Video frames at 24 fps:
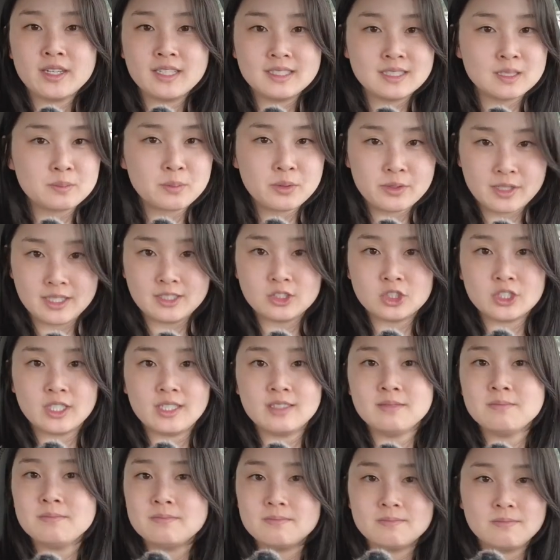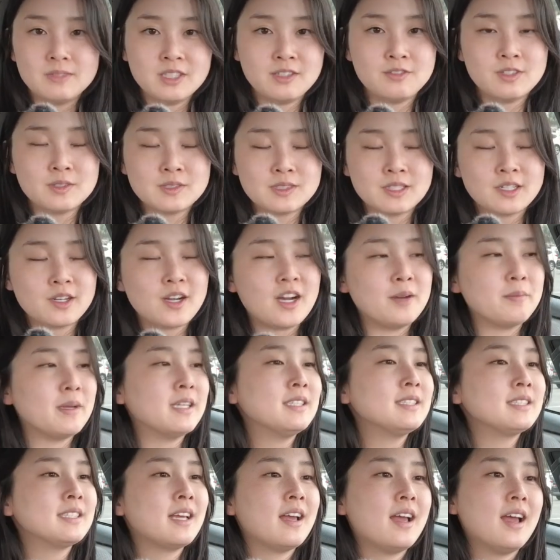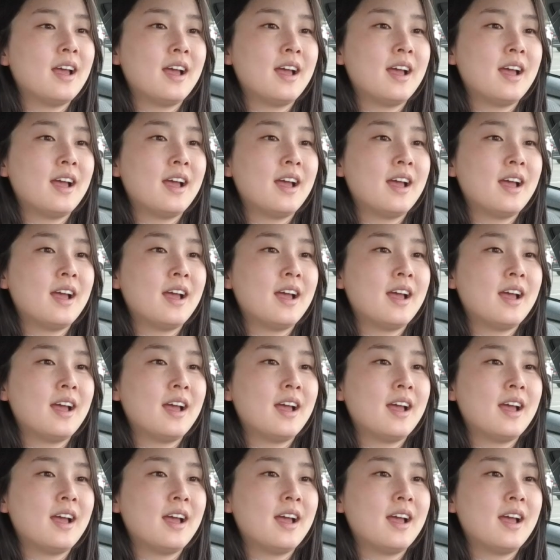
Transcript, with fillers: inspiration. Leave those in the comments.